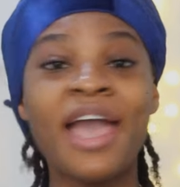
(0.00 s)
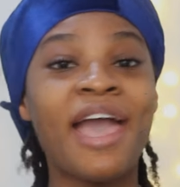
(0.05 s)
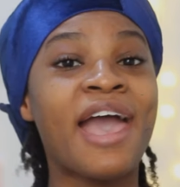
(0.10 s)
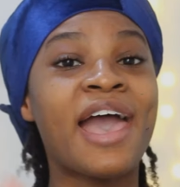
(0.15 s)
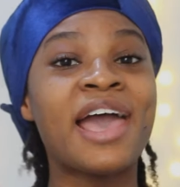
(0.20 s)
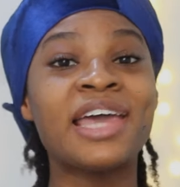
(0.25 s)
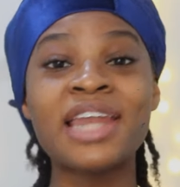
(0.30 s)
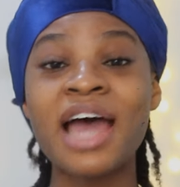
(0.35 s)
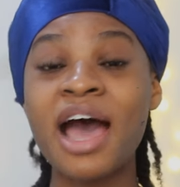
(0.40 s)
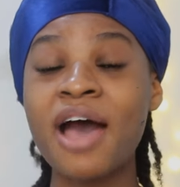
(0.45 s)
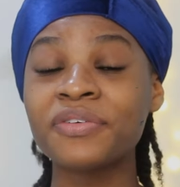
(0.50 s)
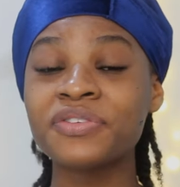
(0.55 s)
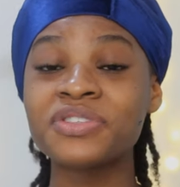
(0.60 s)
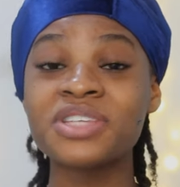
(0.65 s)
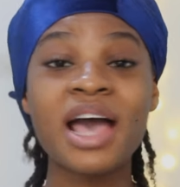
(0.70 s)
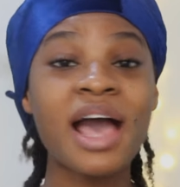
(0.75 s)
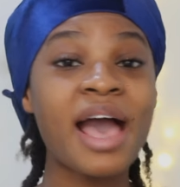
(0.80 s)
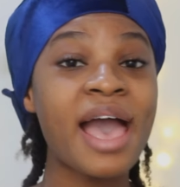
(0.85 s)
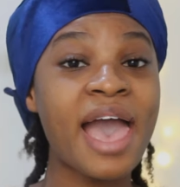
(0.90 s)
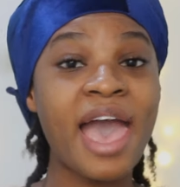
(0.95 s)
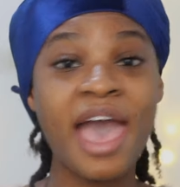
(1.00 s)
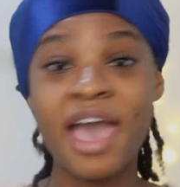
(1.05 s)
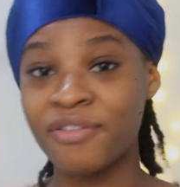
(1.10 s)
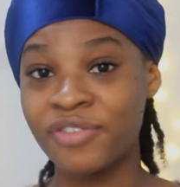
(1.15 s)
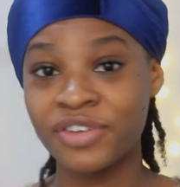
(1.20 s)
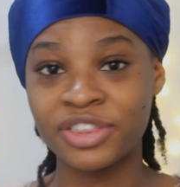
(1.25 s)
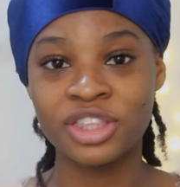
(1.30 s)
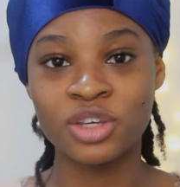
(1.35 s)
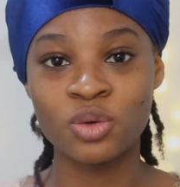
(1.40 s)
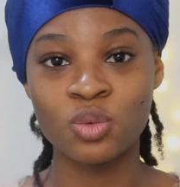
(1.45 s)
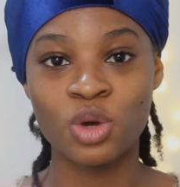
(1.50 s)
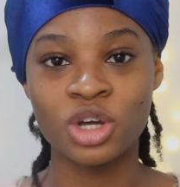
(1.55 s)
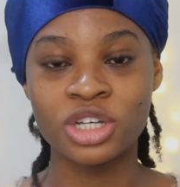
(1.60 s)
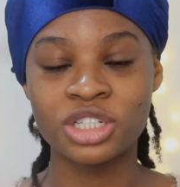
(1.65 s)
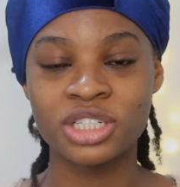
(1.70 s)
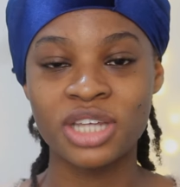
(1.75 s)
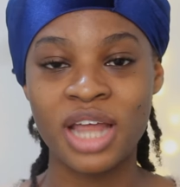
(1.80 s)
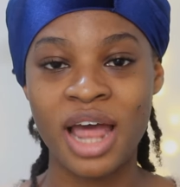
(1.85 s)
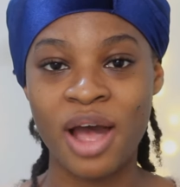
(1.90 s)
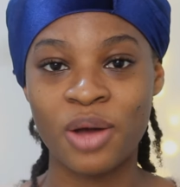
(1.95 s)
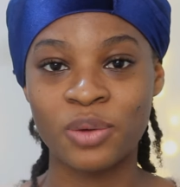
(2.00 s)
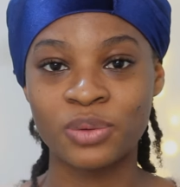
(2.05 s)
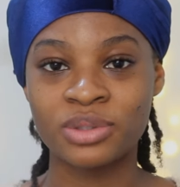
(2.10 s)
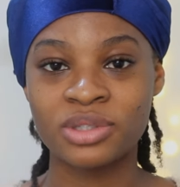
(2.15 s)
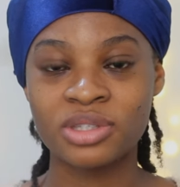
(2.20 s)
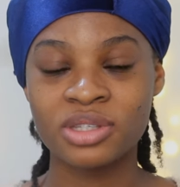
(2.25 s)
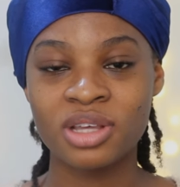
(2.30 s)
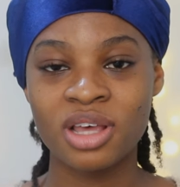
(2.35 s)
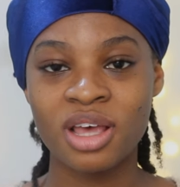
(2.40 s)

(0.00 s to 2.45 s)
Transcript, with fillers: and after everything washed out